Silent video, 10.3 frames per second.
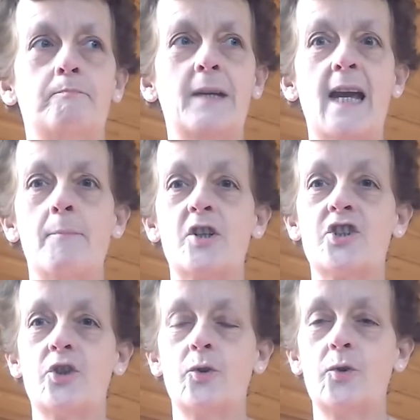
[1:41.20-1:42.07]
be able
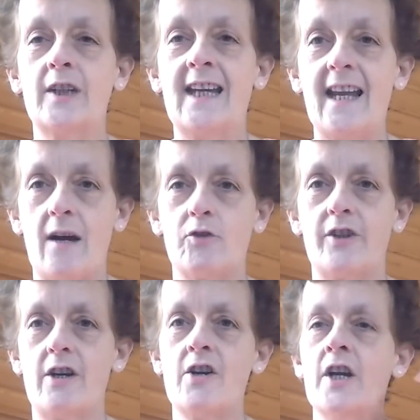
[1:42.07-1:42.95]
to get out
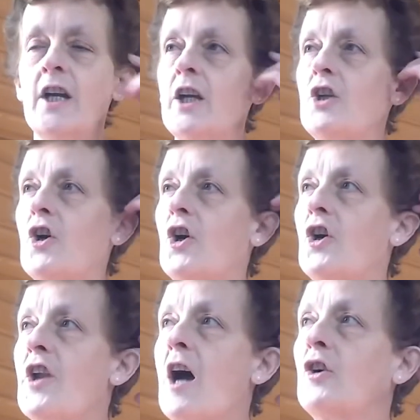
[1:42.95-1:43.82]
there.
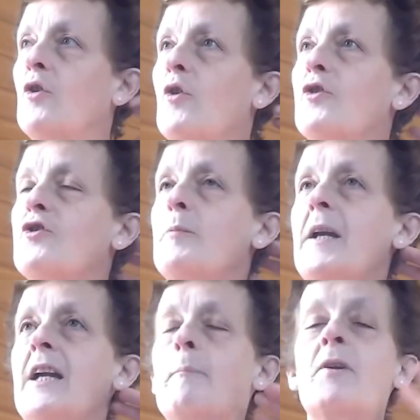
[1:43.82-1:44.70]
You're not going to
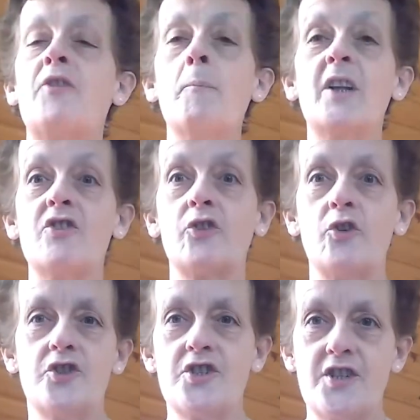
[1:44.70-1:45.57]
be, somebody is
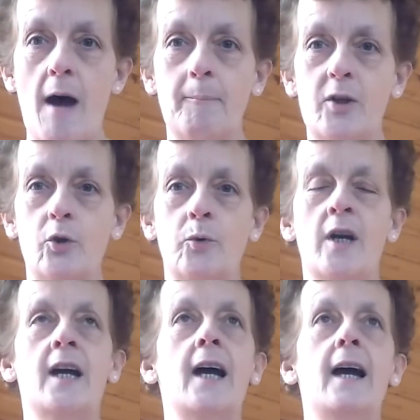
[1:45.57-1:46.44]
going to stop you.
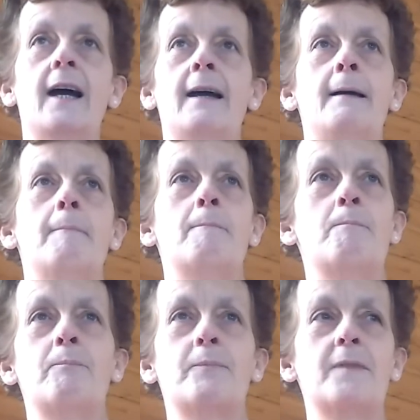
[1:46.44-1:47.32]

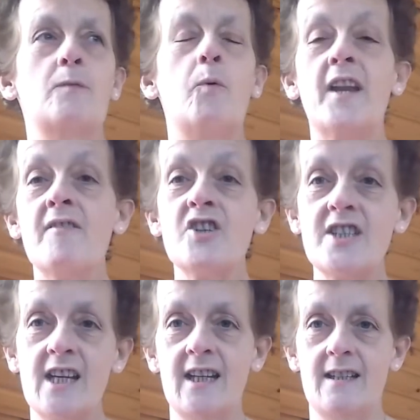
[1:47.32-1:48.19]
Whatever
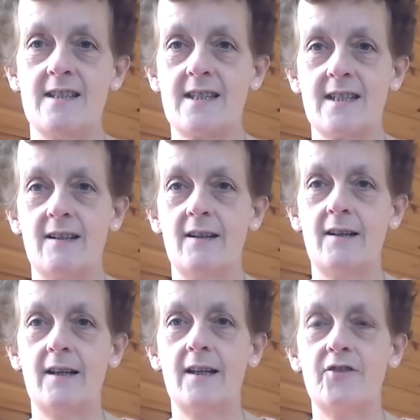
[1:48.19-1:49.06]
it is,
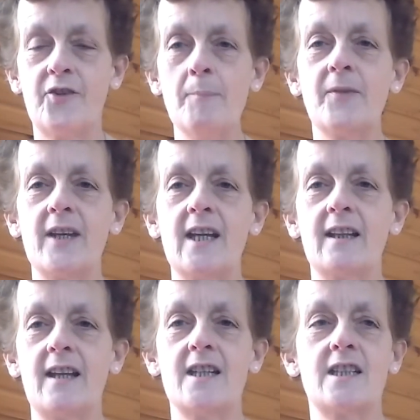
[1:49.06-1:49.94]

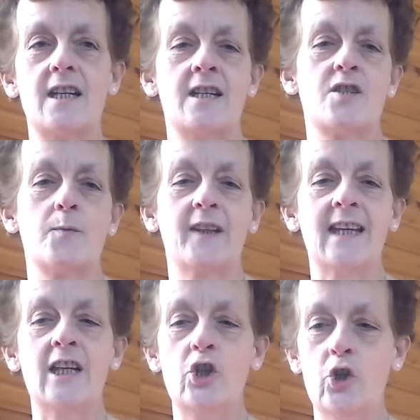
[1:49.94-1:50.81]
something that is
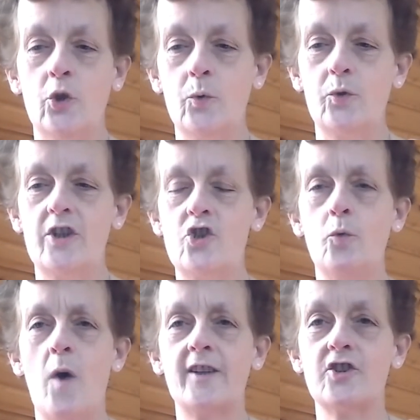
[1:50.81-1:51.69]
within you that you
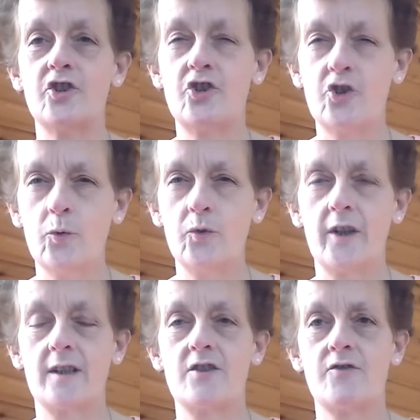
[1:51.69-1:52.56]
want to do,
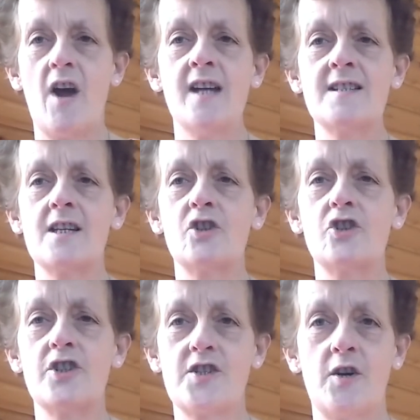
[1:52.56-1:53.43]
that is rising
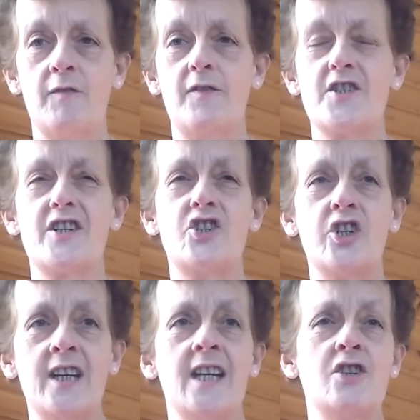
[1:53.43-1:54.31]
to the surface, that
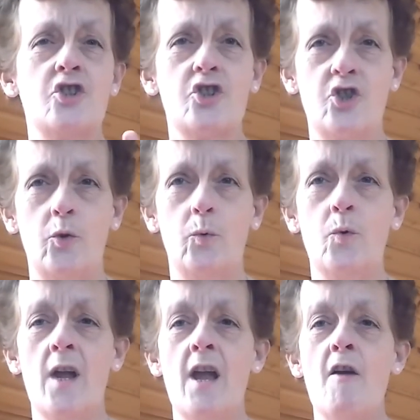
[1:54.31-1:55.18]
you need to do
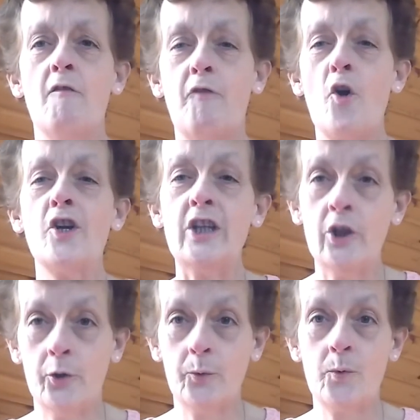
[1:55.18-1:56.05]
for
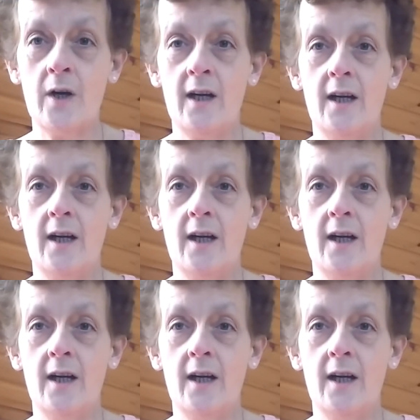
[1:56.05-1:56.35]
you,